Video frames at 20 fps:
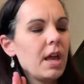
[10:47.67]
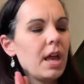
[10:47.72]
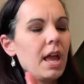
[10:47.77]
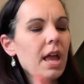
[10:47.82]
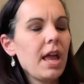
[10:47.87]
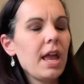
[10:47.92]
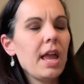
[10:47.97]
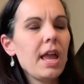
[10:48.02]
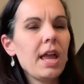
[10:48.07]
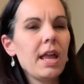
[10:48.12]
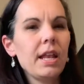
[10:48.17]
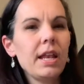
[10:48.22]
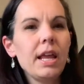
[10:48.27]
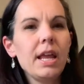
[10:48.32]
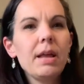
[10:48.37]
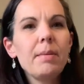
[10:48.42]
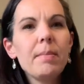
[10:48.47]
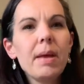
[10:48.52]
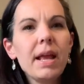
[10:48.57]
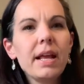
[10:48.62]
And he
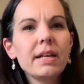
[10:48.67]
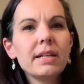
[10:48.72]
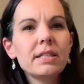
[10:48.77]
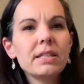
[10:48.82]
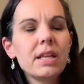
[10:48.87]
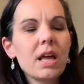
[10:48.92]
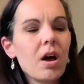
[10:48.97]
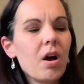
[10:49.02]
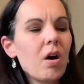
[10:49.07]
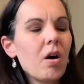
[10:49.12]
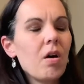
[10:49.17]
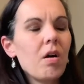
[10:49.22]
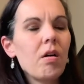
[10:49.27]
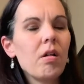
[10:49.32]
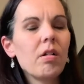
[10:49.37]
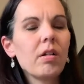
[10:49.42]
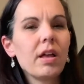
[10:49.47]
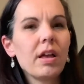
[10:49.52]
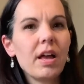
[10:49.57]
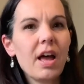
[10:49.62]
makes
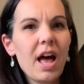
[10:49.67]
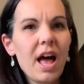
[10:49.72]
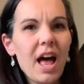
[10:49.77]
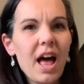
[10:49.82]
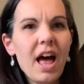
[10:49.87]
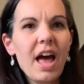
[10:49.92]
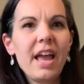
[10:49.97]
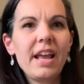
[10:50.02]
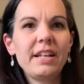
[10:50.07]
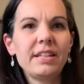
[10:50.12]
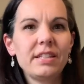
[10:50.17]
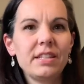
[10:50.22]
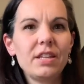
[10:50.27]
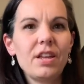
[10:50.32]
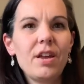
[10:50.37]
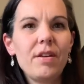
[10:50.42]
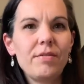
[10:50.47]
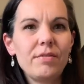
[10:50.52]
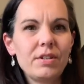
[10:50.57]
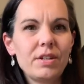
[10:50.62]
all kinds
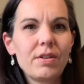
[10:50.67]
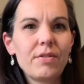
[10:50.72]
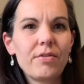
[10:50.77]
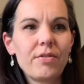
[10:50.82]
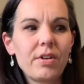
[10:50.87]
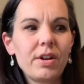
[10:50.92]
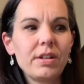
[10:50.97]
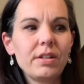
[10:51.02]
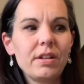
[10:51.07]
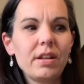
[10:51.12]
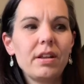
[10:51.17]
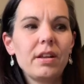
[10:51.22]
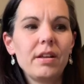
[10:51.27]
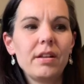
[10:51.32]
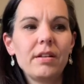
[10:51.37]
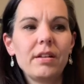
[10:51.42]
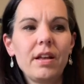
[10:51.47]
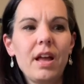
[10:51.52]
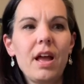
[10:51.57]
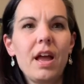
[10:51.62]
of different
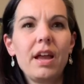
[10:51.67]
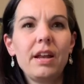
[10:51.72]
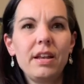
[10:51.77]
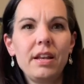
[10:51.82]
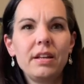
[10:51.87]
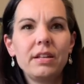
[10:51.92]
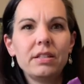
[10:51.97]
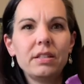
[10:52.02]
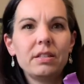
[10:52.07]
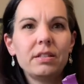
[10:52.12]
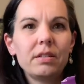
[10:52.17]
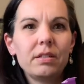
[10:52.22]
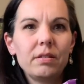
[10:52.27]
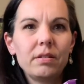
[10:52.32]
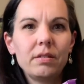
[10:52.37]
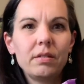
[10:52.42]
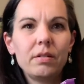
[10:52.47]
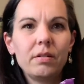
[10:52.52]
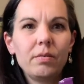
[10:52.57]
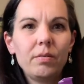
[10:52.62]
ideas
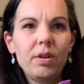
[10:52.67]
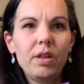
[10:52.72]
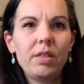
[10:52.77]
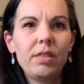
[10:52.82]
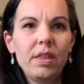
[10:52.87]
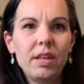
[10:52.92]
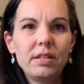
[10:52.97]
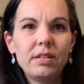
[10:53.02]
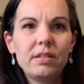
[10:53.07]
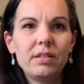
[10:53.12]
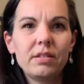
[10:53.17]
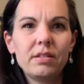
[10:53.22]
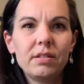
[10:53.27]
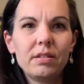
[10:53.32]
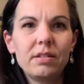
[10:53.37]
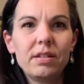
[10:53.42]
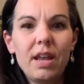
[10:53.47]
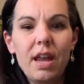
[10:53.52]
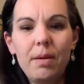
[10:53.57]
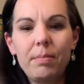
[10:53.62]
with this
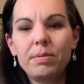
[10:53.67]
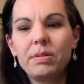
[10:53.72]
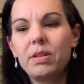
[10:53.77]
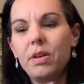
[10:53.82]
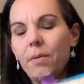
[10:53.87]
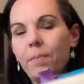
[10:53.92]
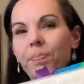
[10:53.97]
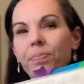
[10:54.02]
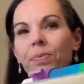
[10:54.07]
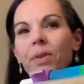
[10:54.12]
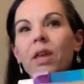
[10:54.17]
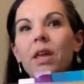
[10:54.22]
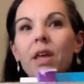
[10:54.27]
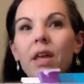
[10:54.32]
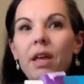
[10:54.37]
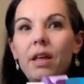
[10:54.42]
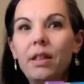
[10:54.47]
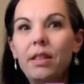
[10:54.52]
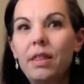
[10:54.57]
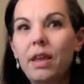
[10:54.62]
tape. So
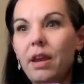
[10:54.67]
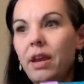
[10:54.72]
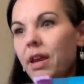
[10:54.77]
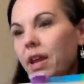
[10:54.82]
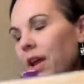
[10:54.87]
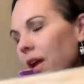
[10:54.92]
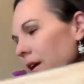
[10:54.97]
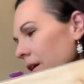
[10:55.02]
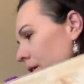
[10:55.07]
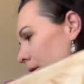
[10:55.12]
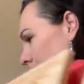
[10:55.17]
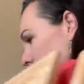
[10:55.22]
there you go.